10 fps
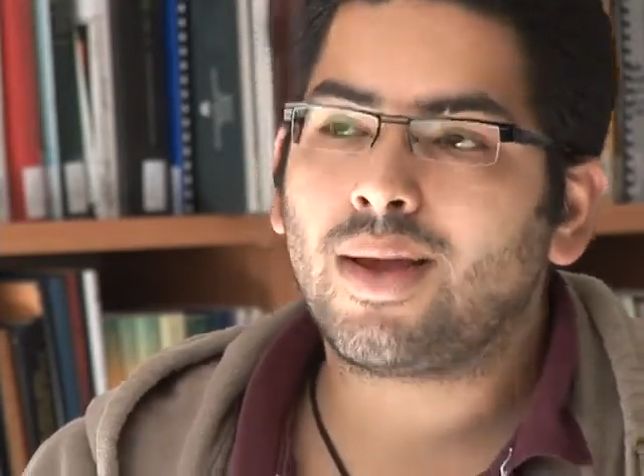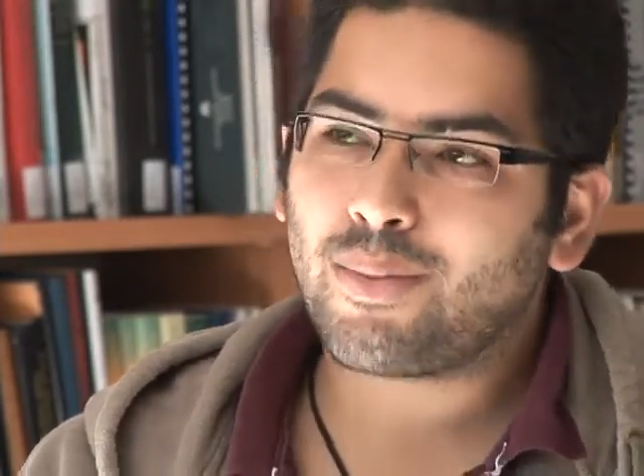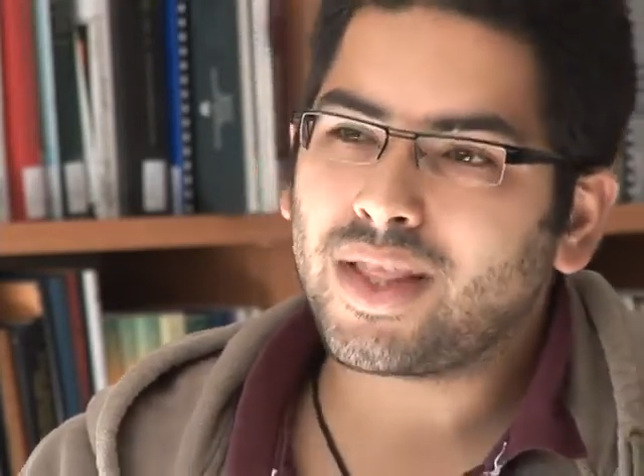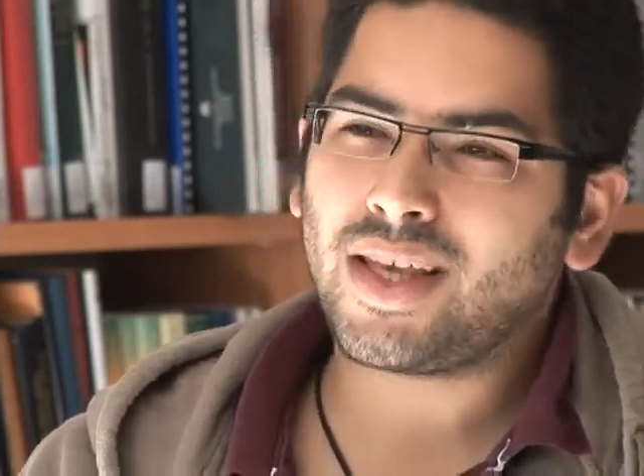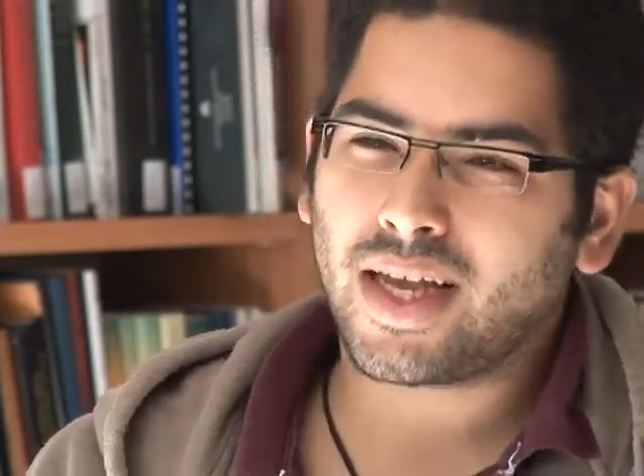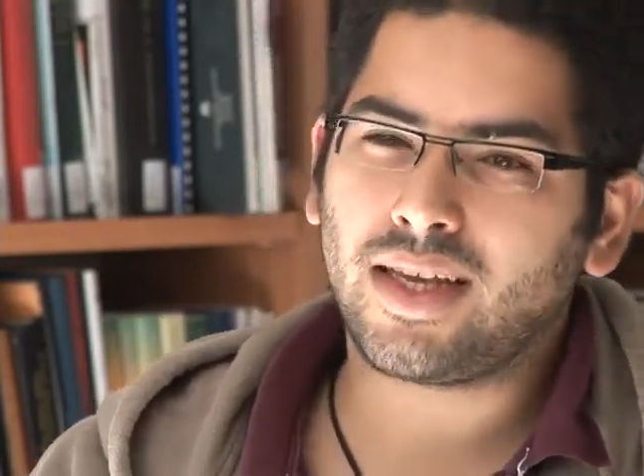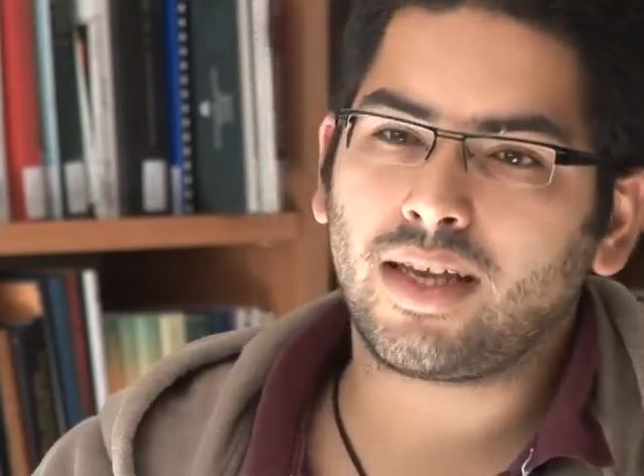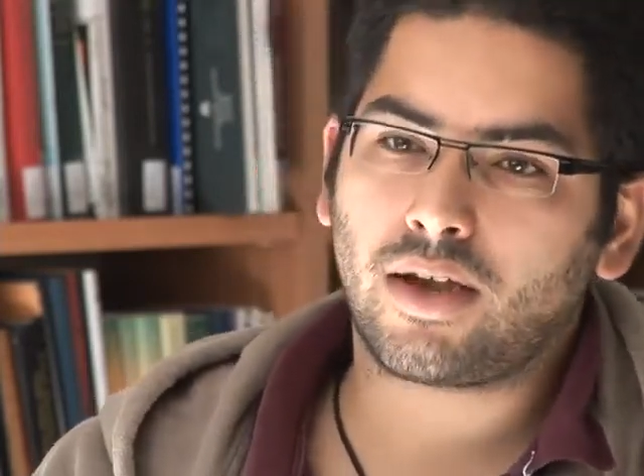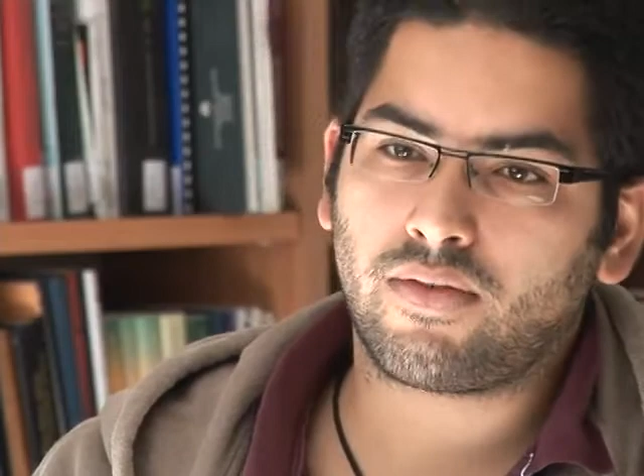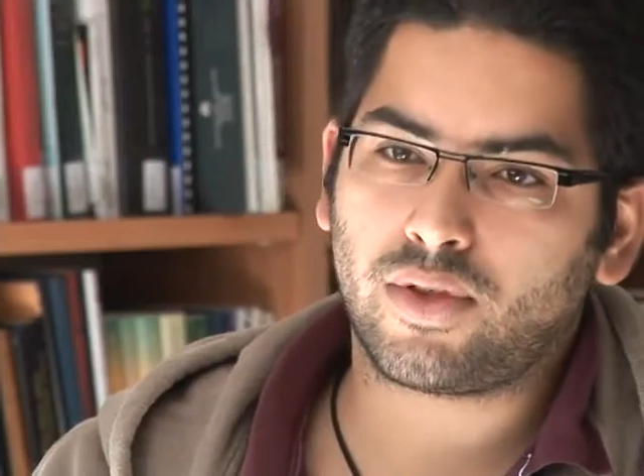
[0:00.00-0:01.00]
But the
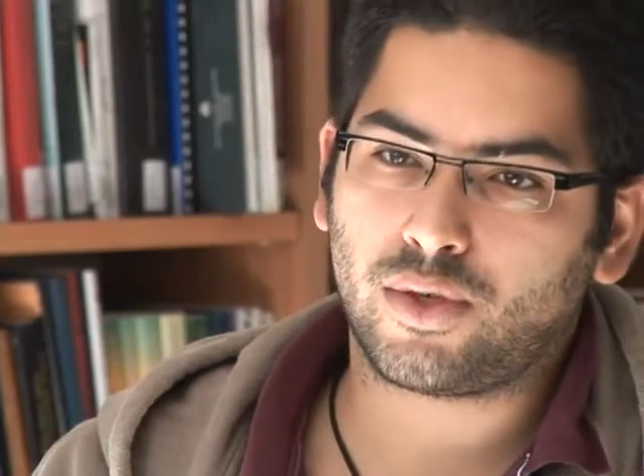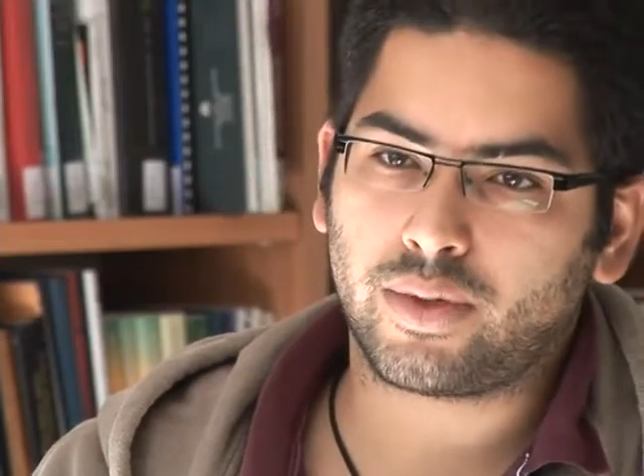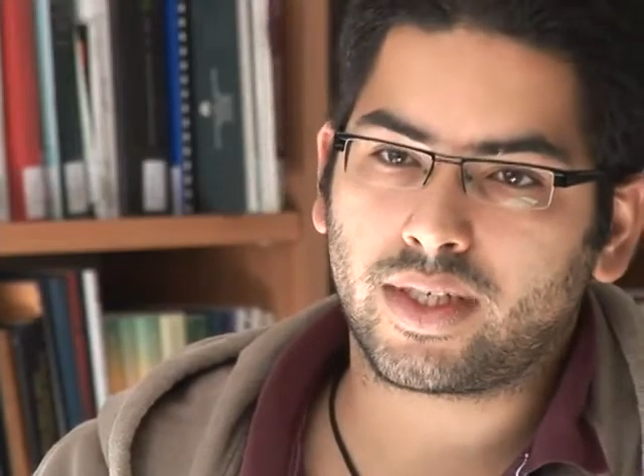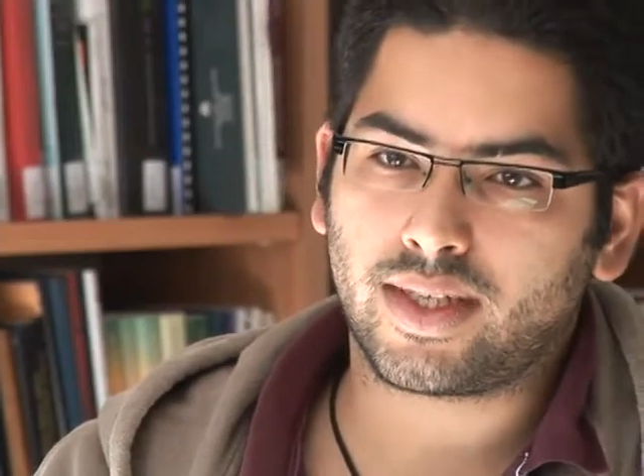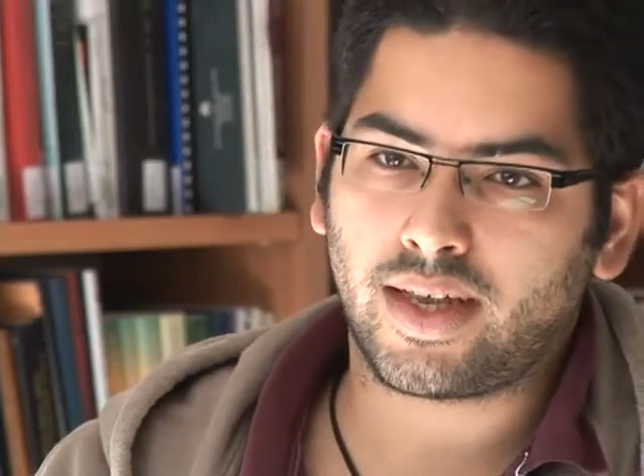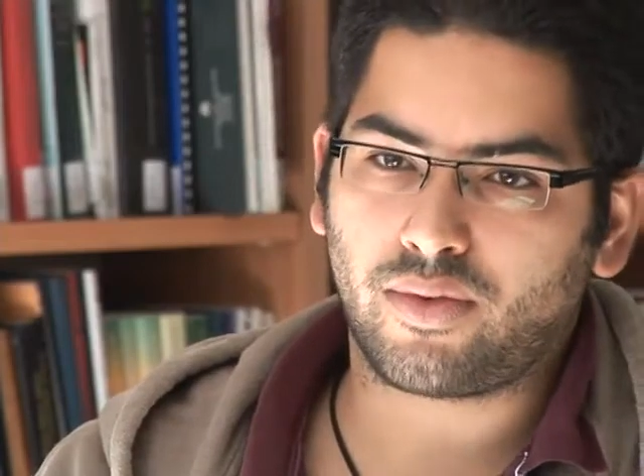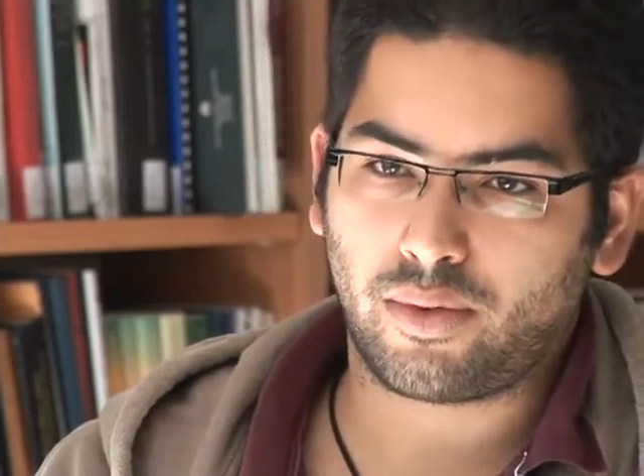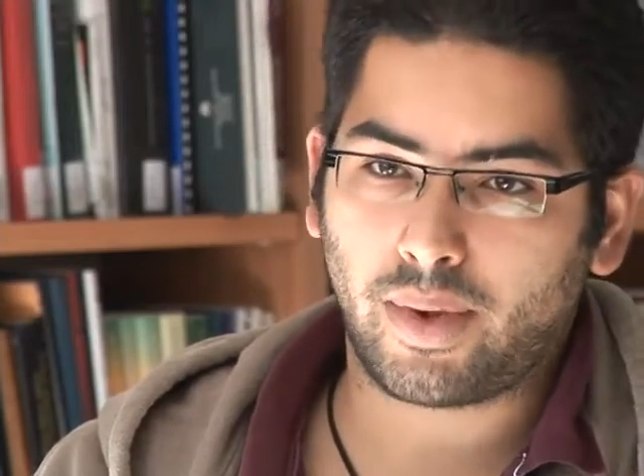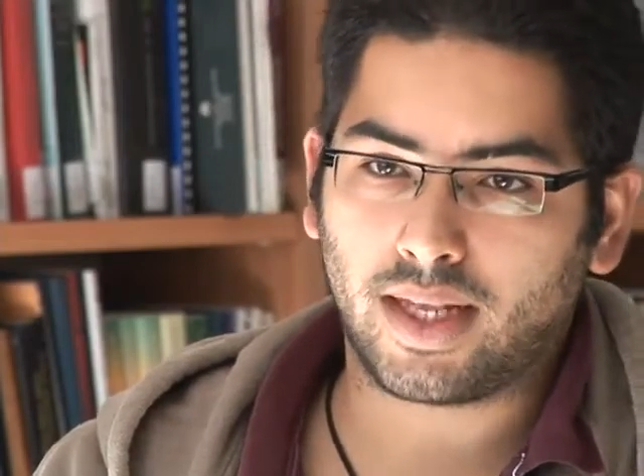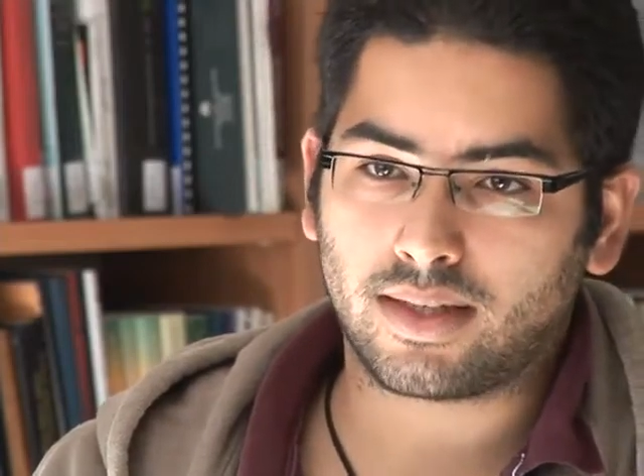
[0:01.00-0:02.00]
idea of the Jewish state
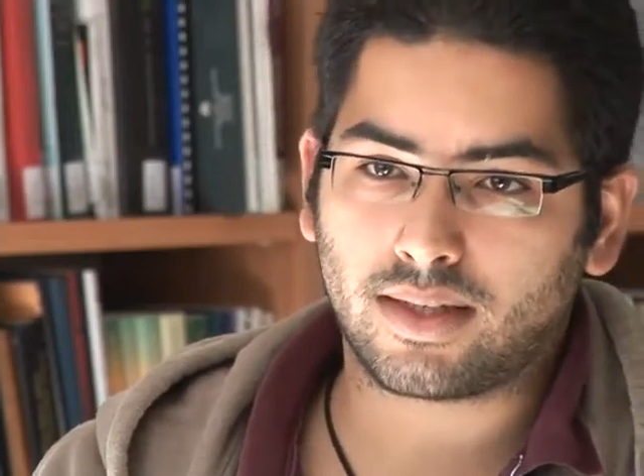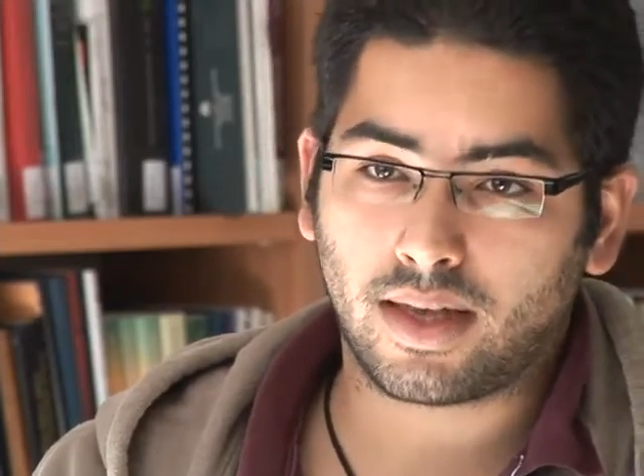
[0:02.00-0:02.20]
remains,